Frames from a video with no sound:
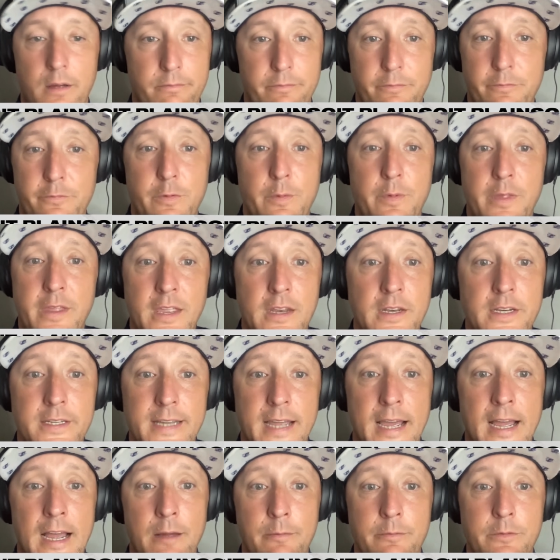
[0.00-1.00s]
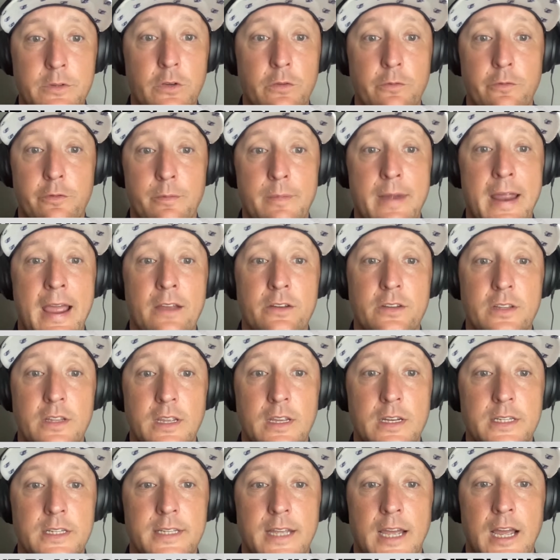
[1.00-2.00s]
from the end of time, from now to the
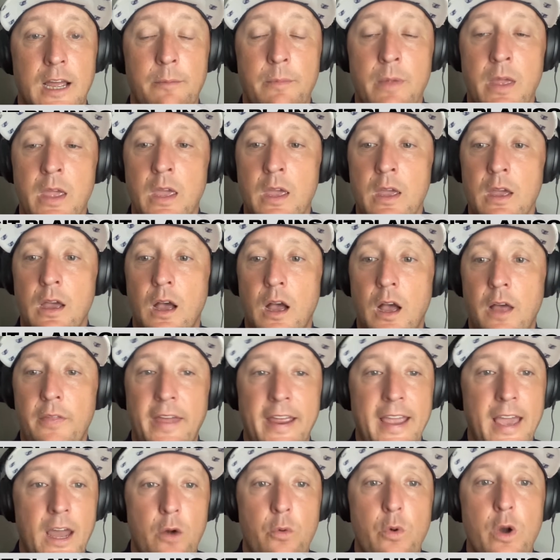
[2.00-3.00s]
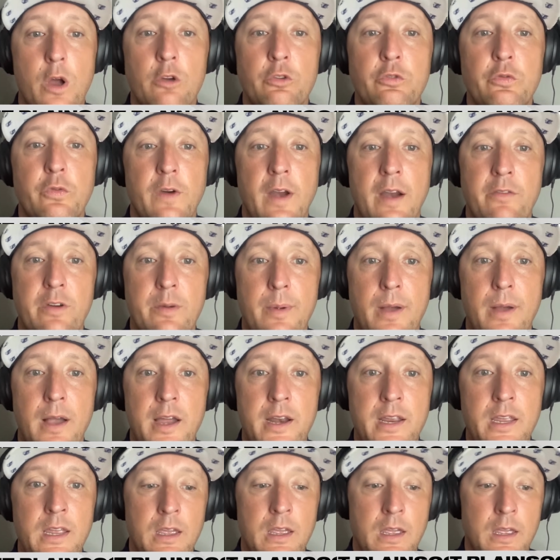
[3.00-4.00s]
end of time. They got a roast for
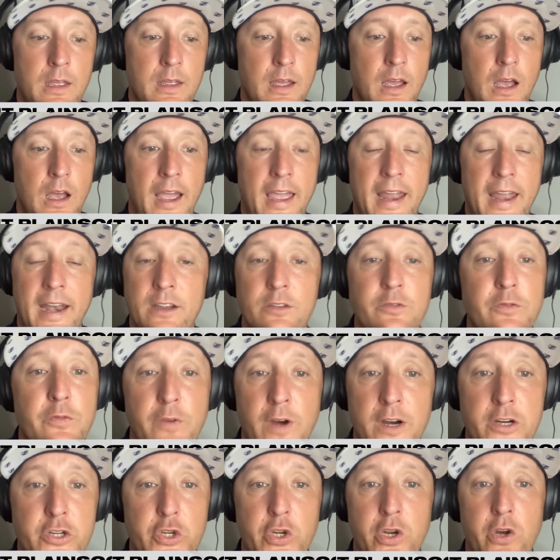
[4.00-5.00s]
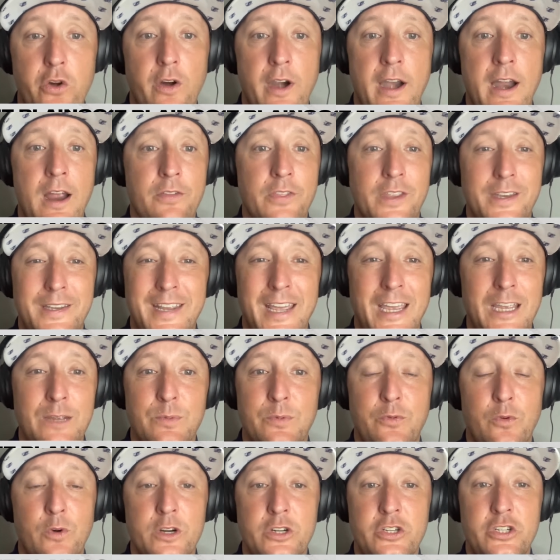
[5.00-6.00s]
everybody, and it's freshly ground the day
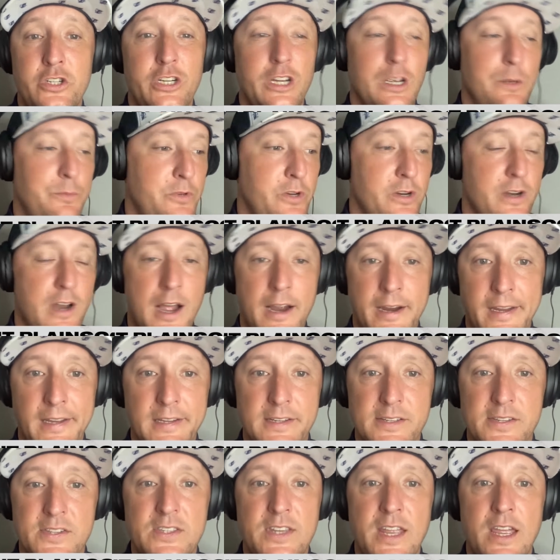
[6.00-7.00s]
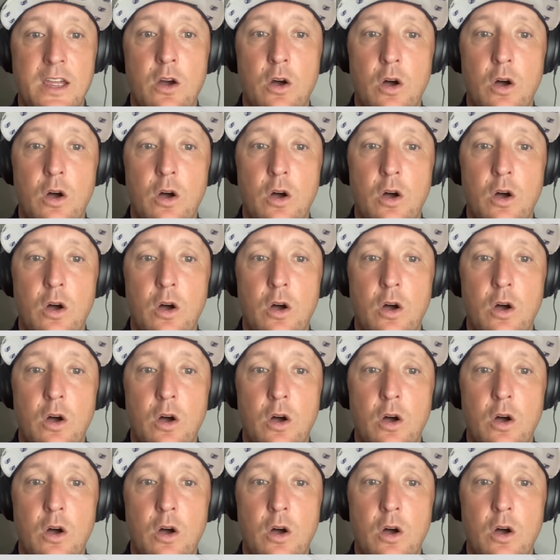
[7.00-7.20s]
before it ships. You're not getting stale